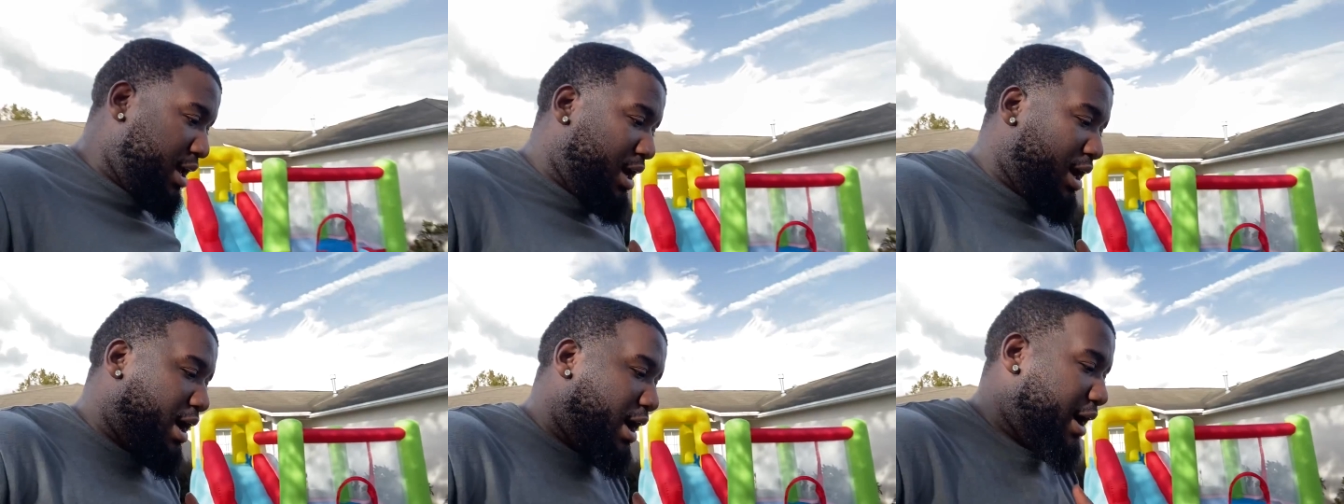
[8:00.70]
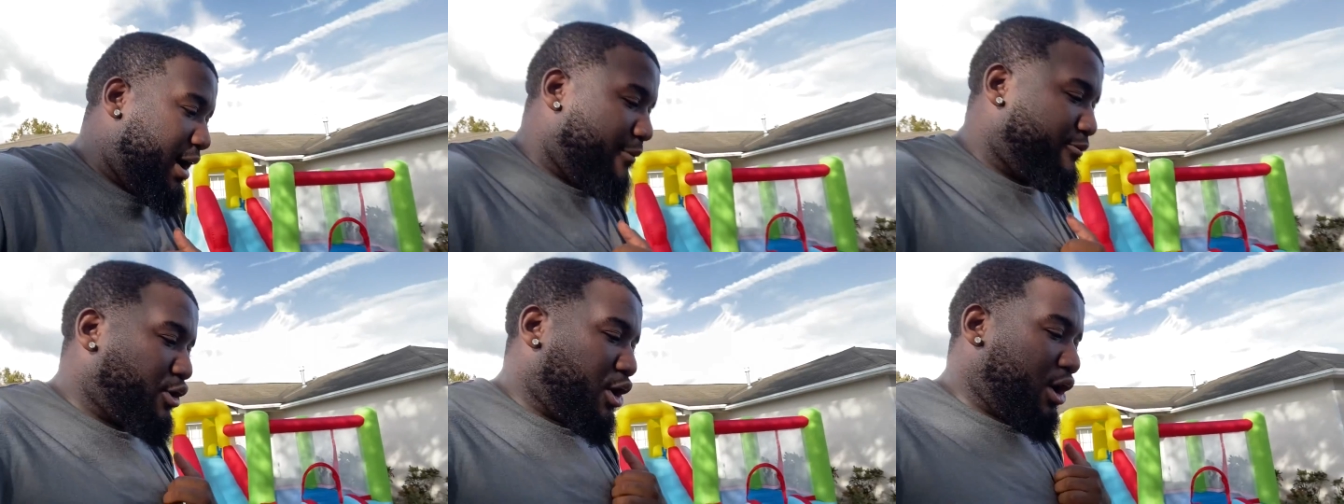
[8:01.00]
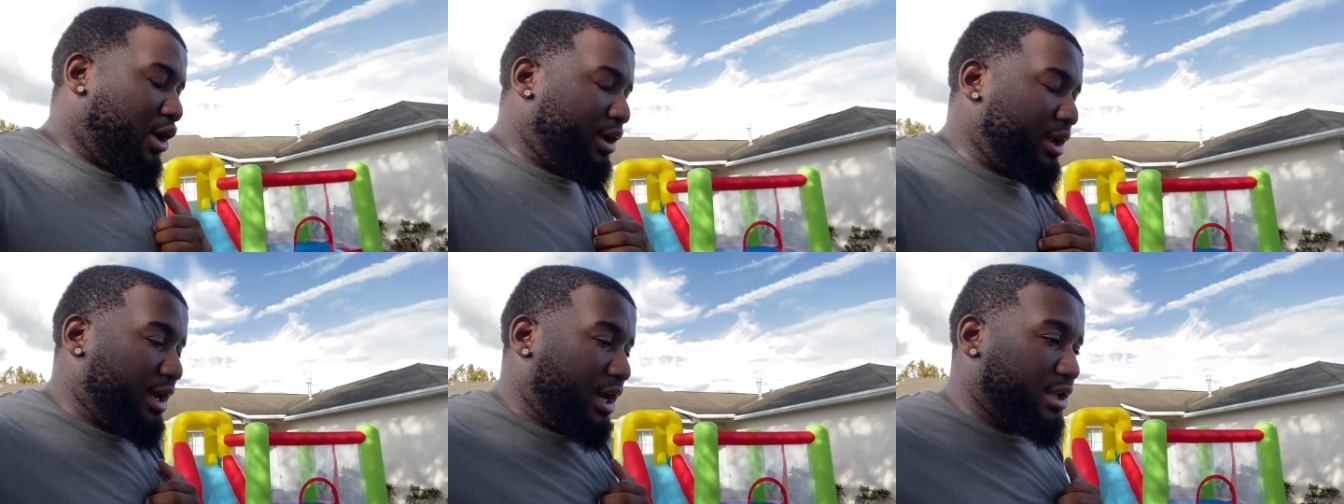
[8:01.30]
um, the
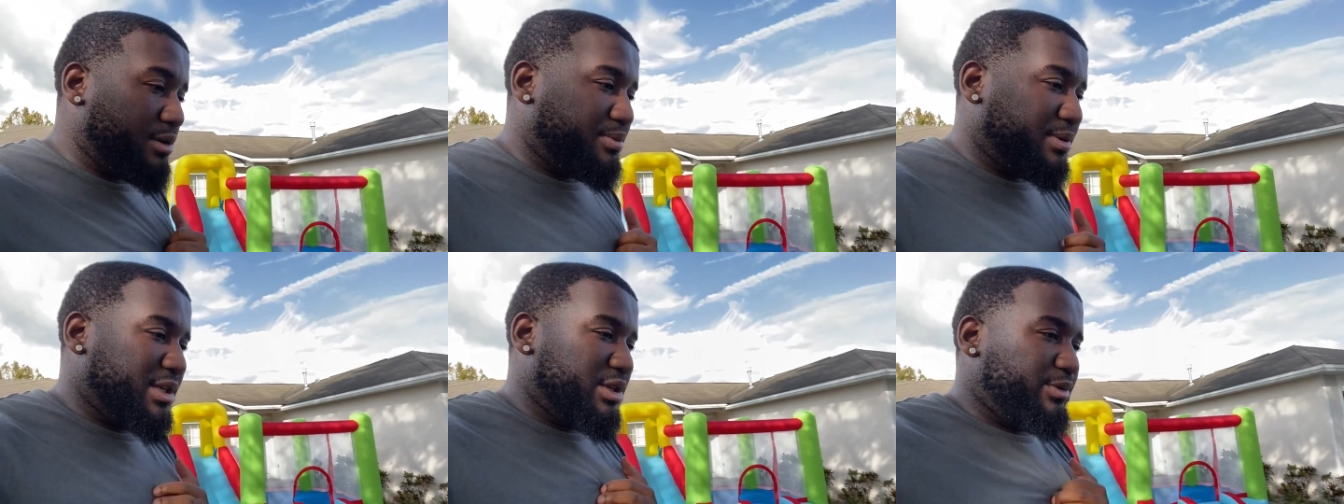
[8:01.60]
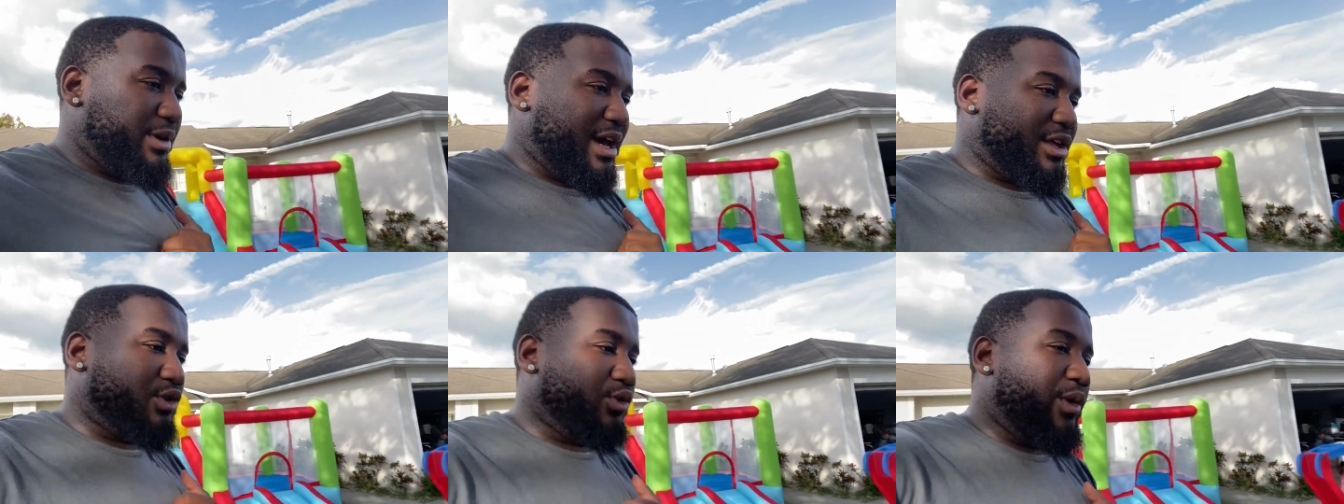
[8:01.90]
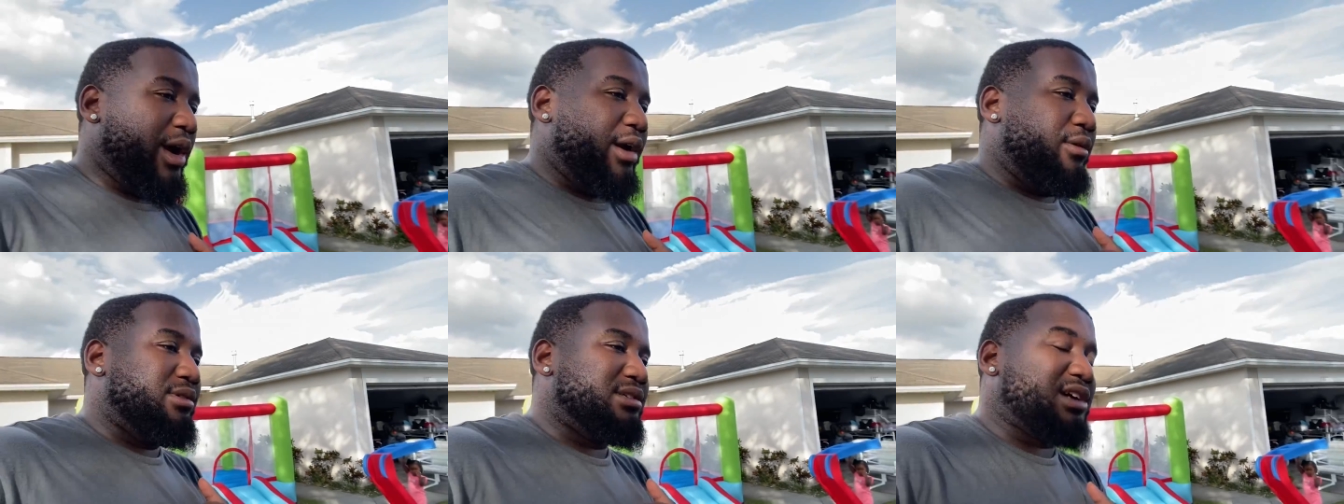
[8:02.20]
only other place we had to
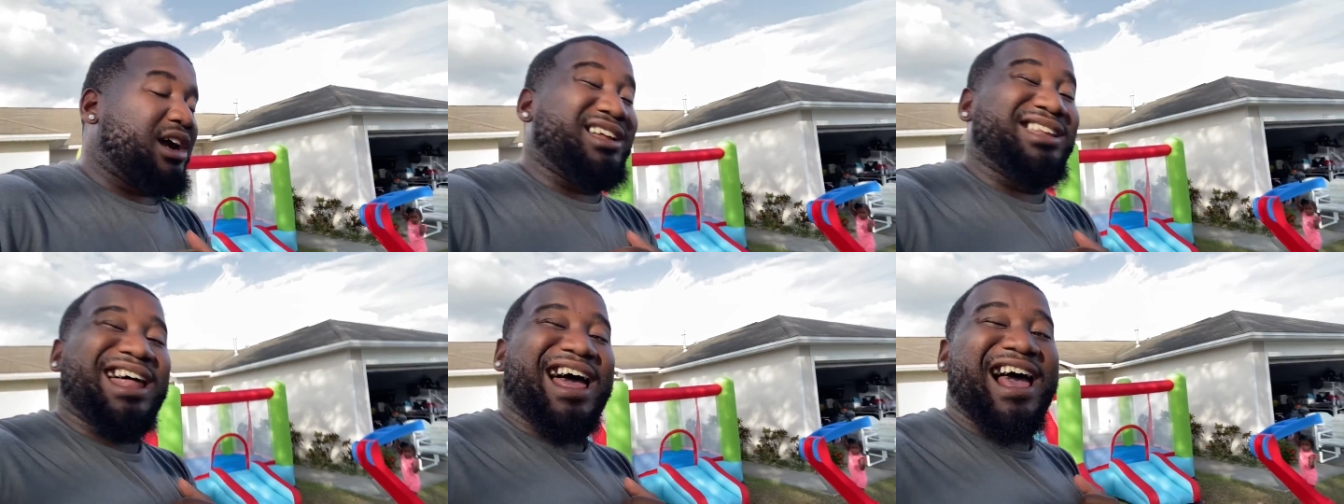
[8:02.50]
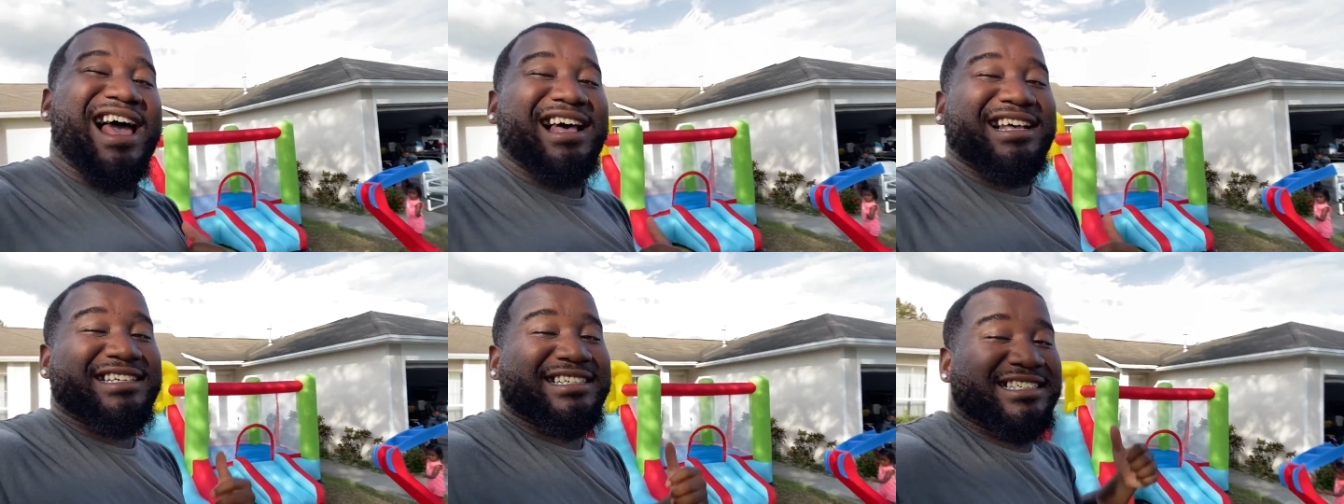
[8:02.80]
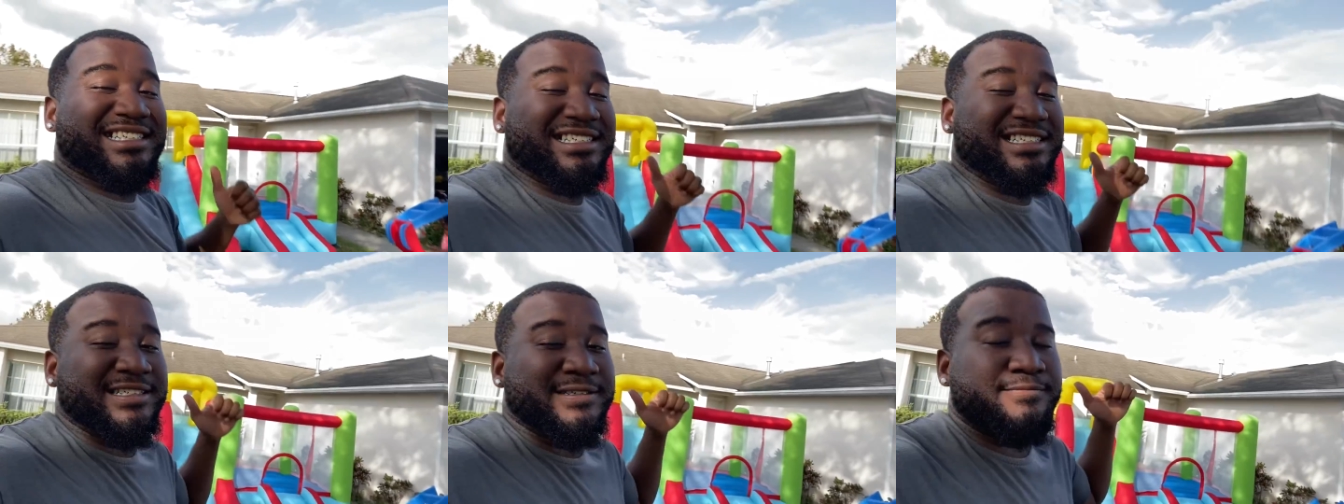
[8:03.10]
wait was our
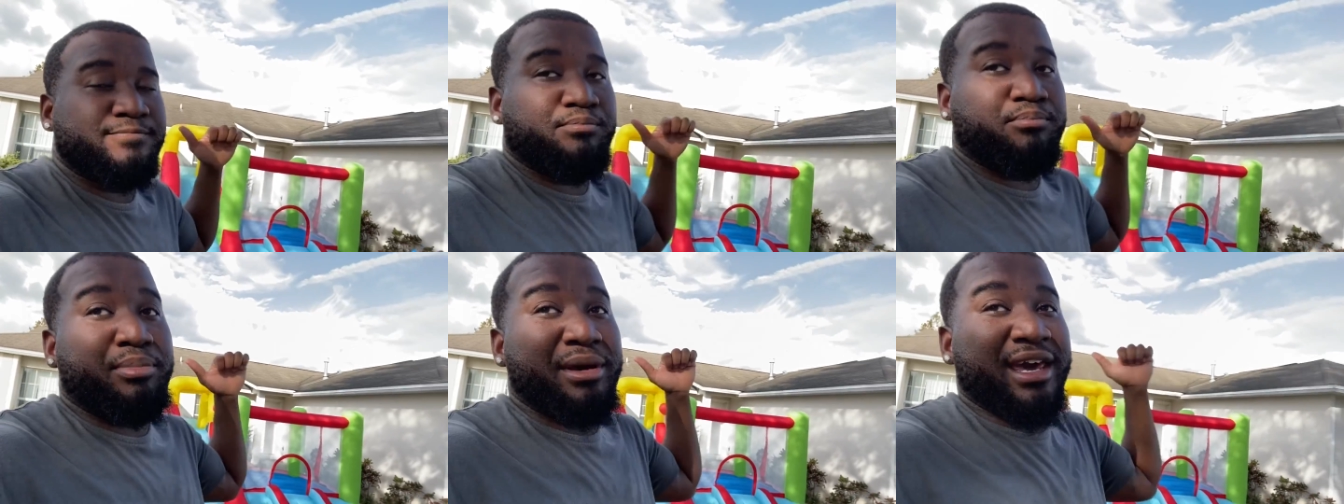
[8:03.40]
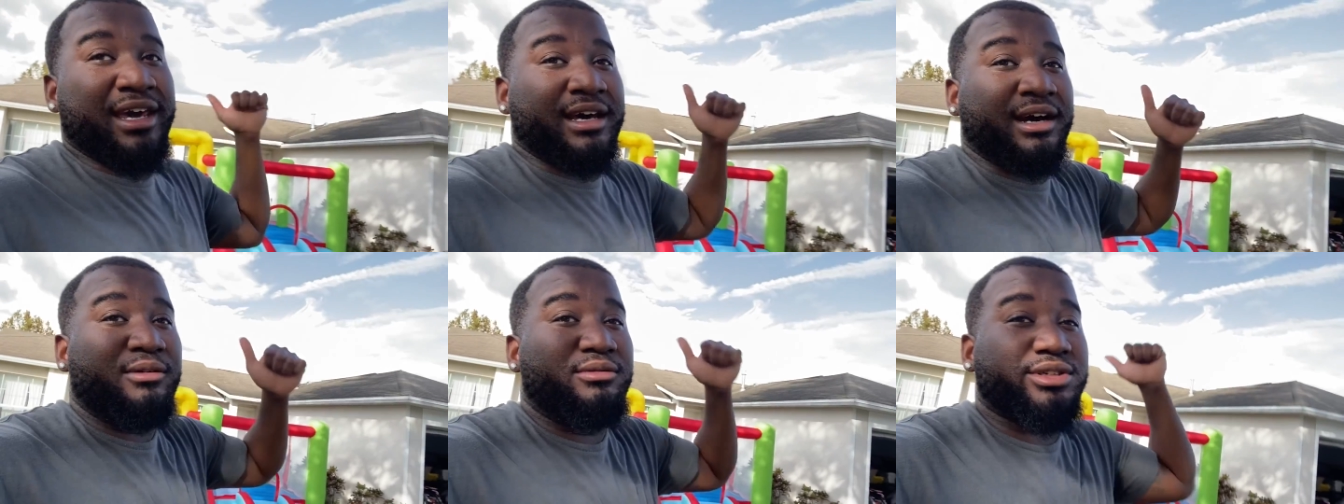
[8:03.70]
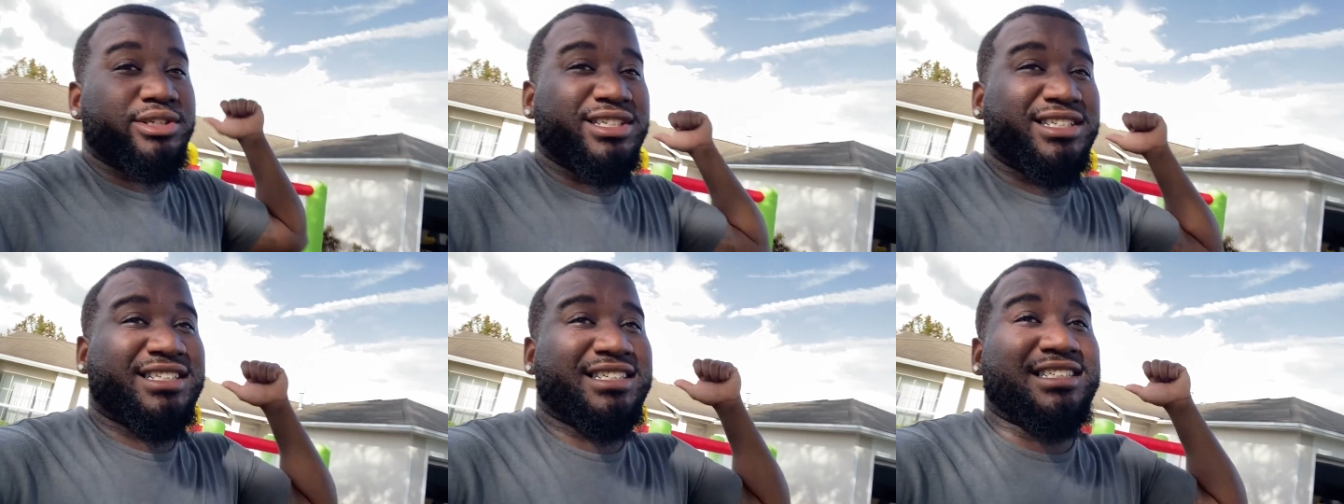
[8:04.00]
last pickup,
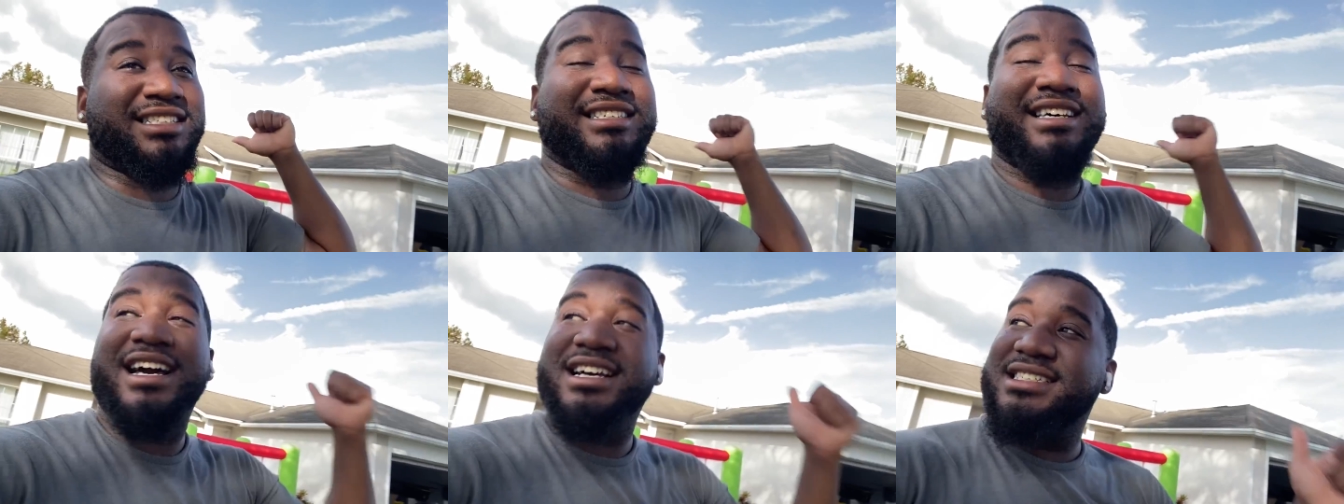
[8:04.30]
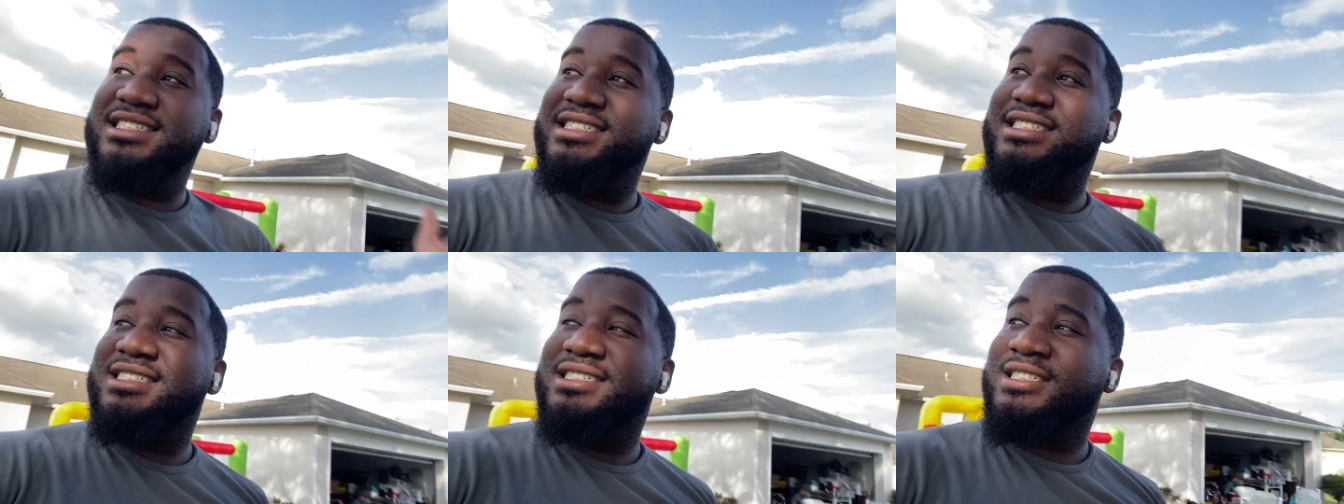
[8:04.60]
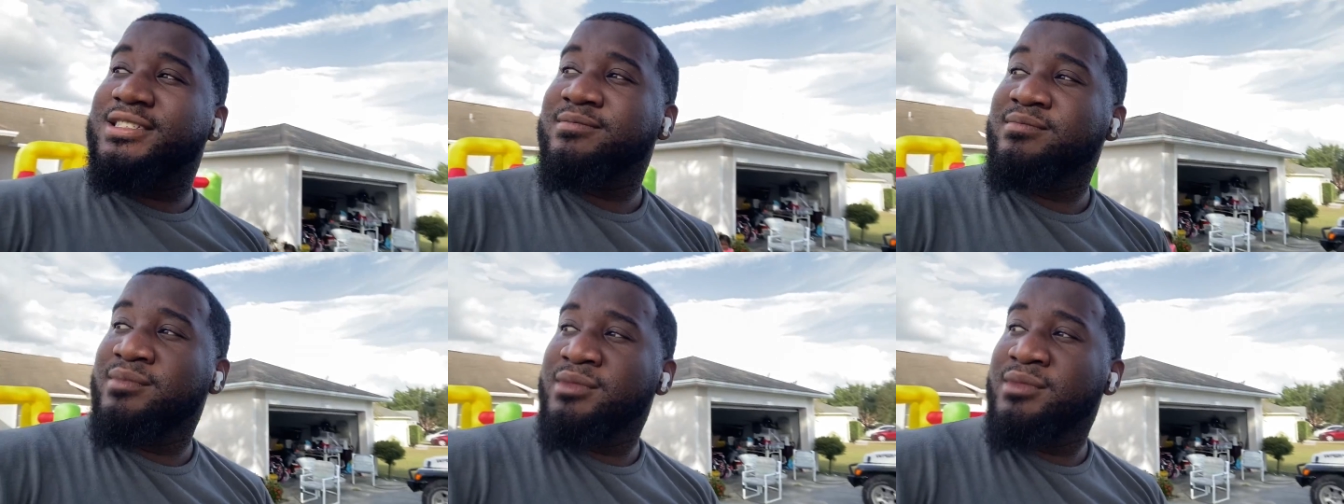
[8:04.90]
which is in Texas.